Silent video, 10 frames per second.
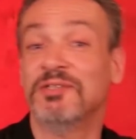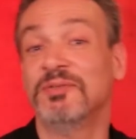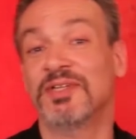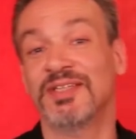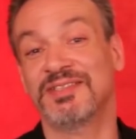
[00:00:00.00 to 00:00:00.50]

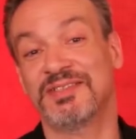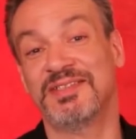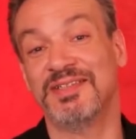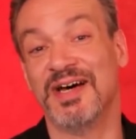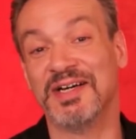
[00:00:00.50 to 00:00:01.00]
Probably do a
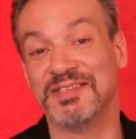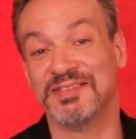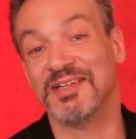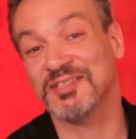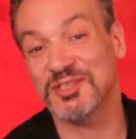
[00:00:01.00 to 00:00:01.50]
nice
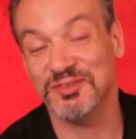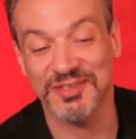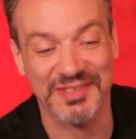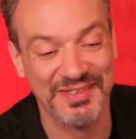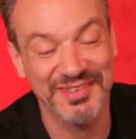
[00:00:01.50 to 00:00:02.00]
uh, denial of
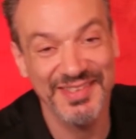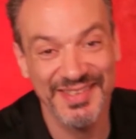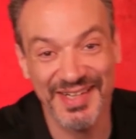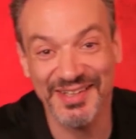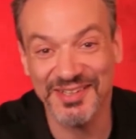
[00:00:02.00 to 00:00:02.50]
service there.
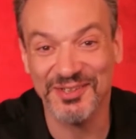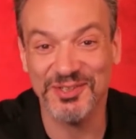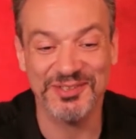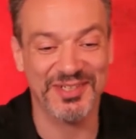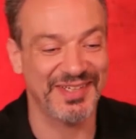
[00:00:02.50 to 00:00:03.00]
Yeah,
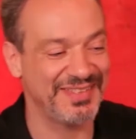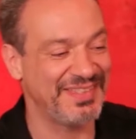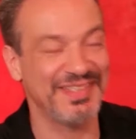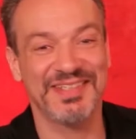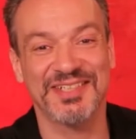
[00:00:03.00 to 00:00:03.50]
they call those
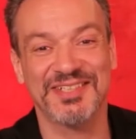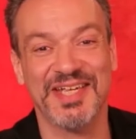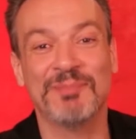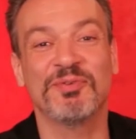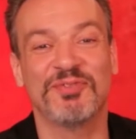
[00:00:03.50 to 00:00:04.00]
uh,
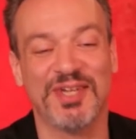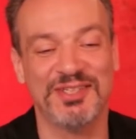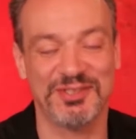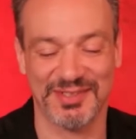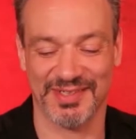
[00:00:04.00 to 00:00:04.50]
DNS
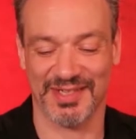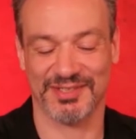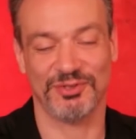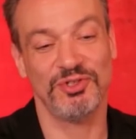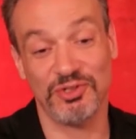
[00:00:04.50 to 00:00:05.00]
amplification
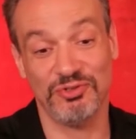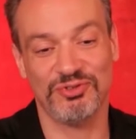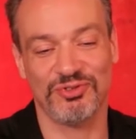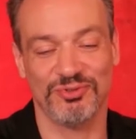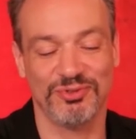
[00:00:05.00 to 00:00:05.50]
attacks. So you
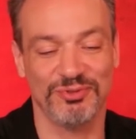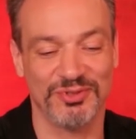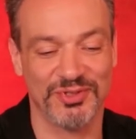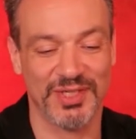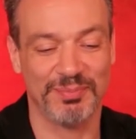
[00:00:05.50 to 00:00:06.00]
can use
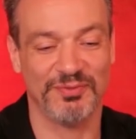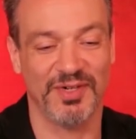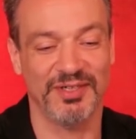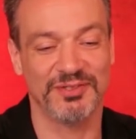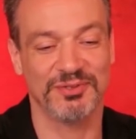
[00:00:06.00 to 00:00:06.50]
tools as
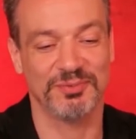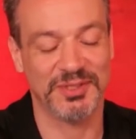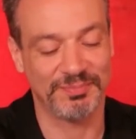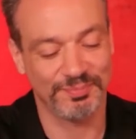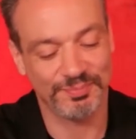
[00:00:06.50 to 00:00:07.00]
amplifiers
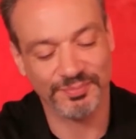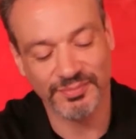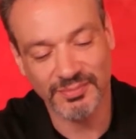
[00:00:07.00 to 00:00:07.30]
as well.